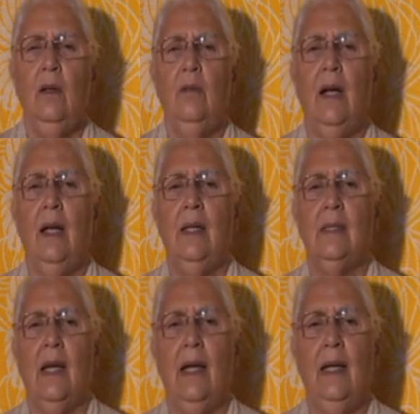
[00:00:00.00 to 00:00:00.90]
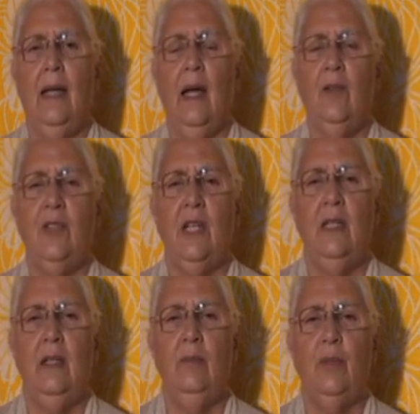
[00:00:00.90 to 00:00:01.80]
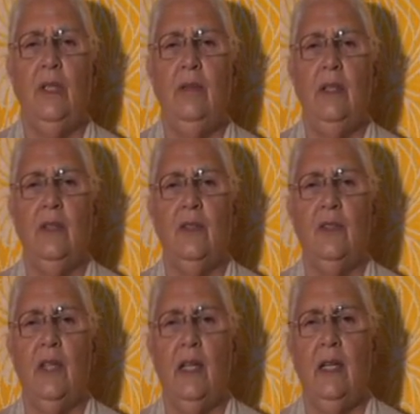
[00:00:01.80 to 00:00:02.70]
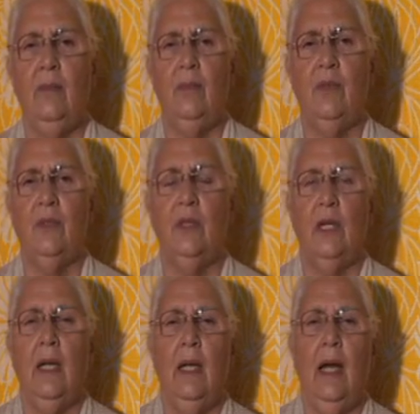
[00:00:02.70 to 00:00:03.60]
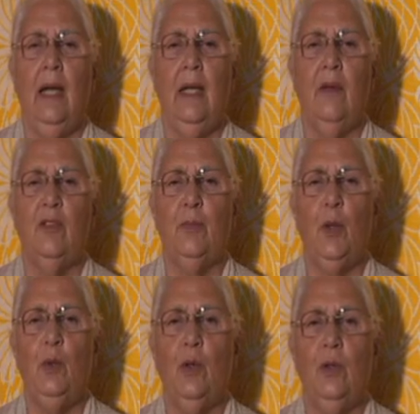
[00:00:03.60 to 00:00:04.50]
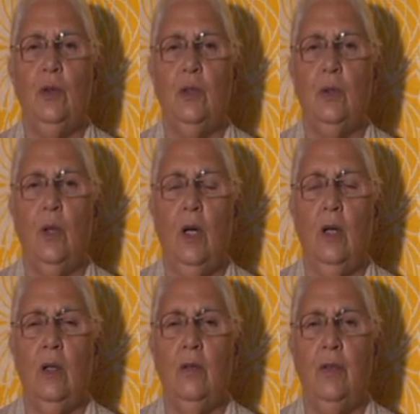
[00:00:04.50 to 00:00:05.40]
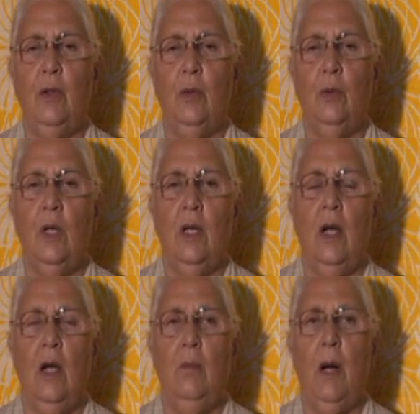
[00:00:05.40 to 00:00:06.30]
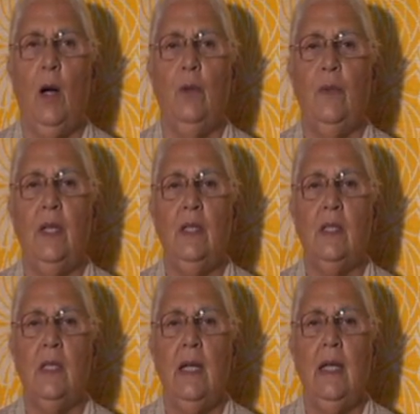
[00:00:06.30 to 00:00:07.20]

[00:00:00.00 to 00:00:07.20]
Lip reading: Well, as I have said in previous tapes, I have spoken to all of you about this